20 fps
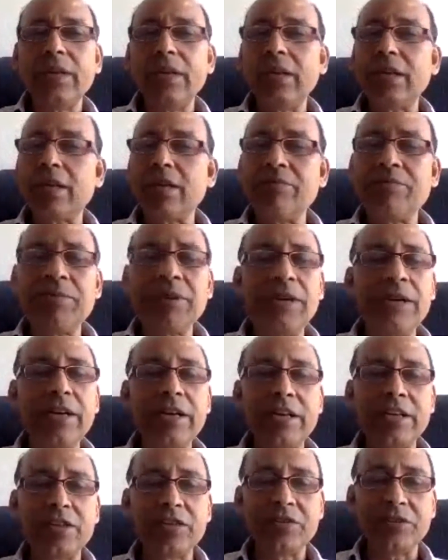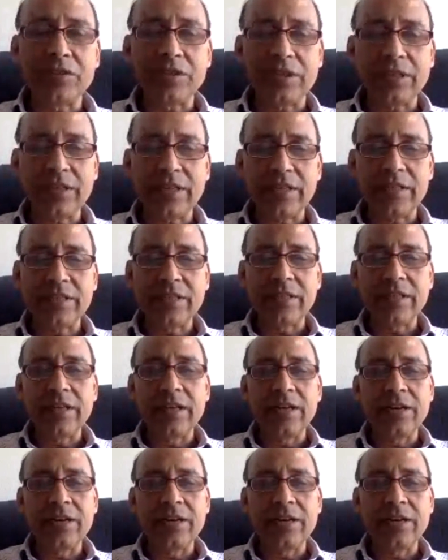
it completely dissociates